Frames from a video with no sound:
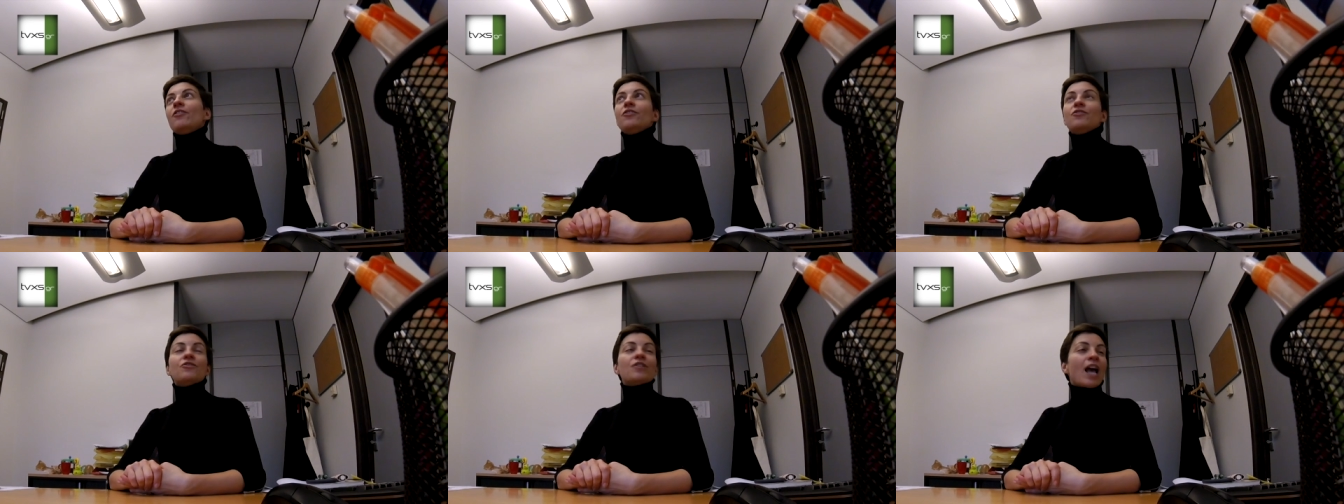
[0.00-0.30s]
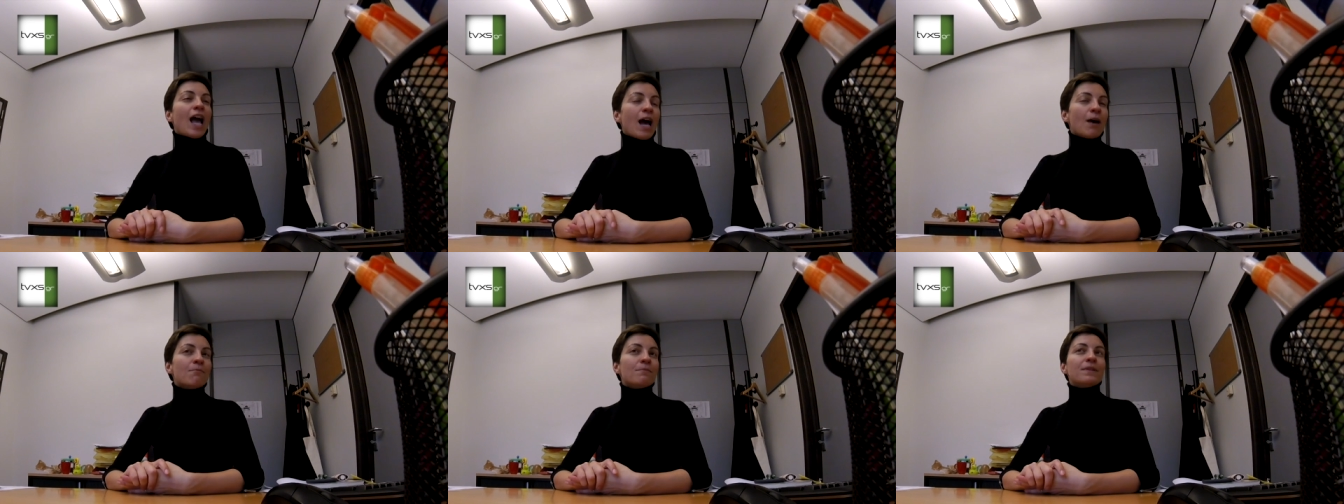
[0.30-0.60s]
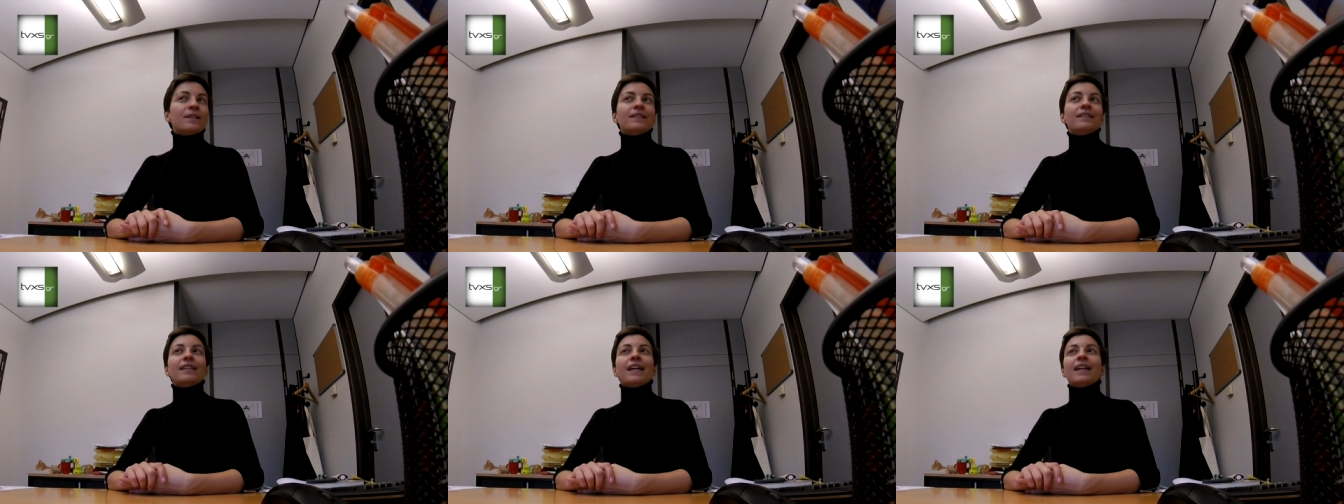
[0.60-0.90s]
going to
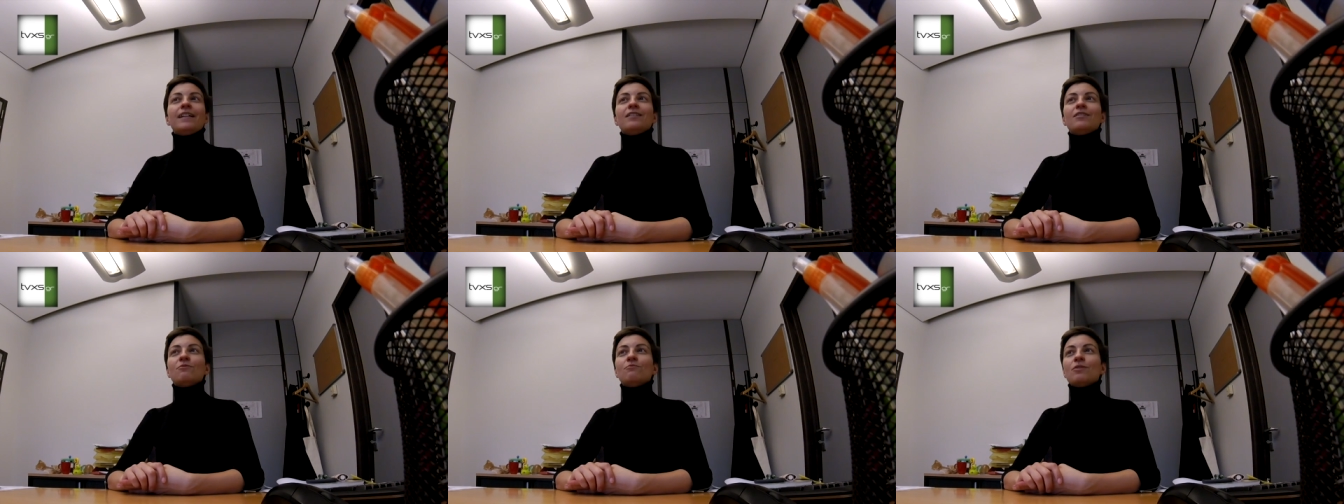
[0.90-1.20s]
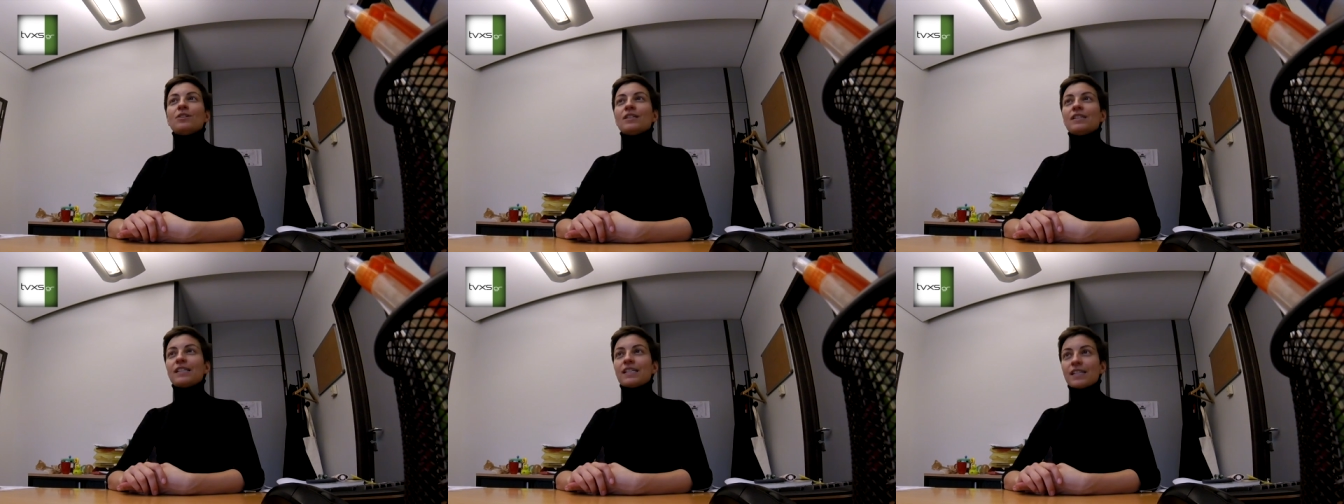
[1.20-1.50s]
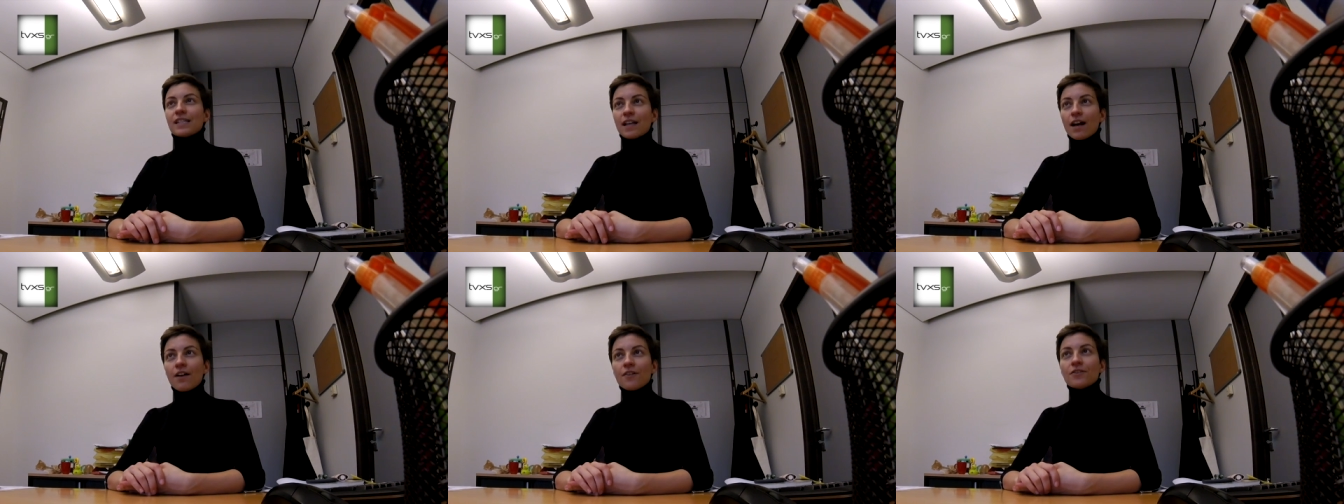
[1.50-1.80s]
happen and what a
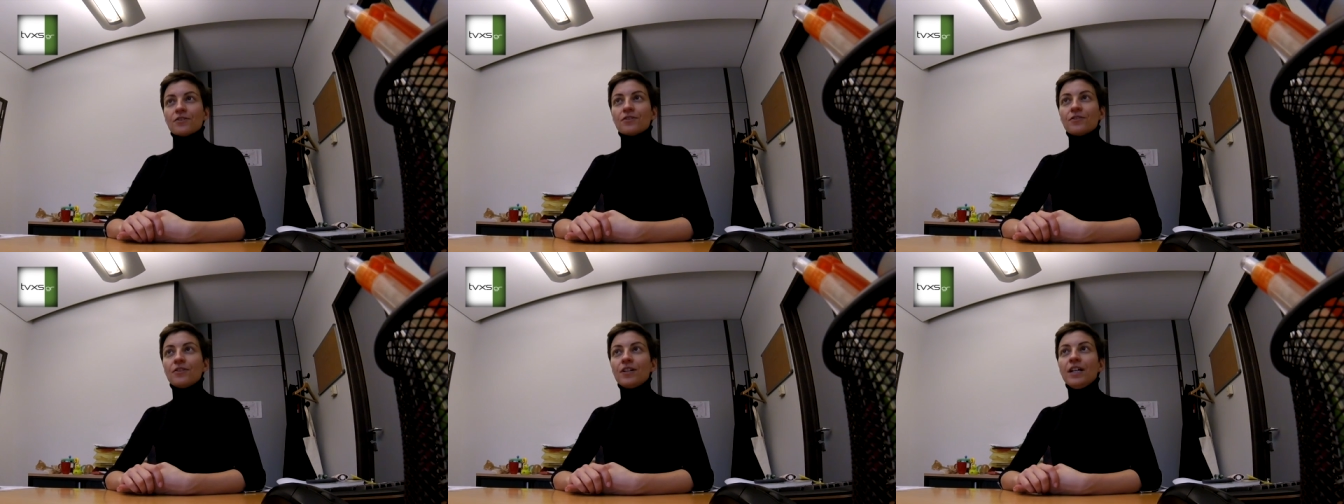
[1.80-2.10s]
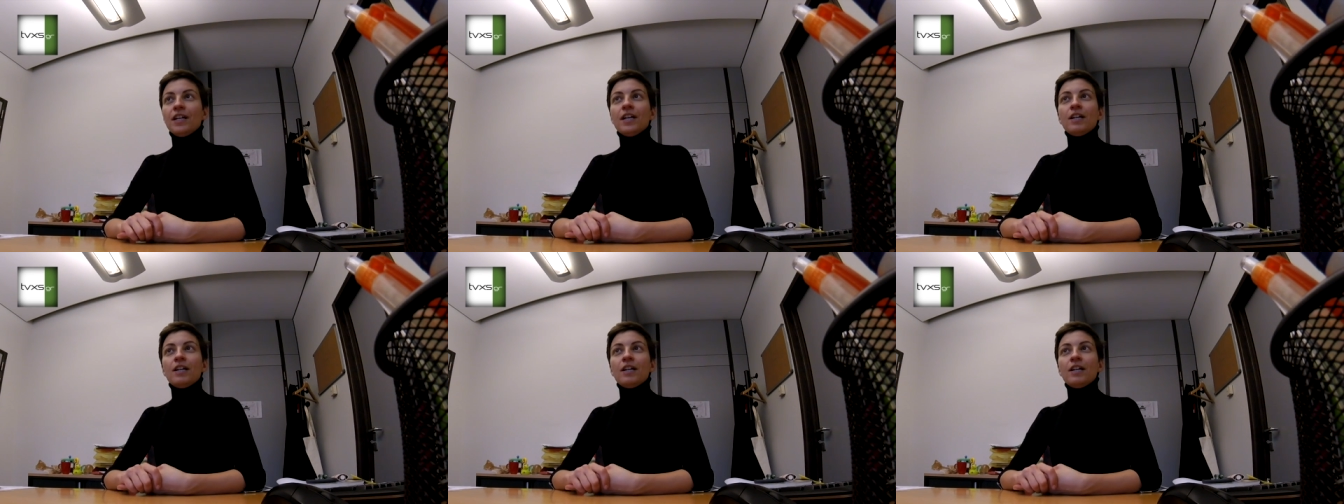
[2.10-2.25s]
disaster,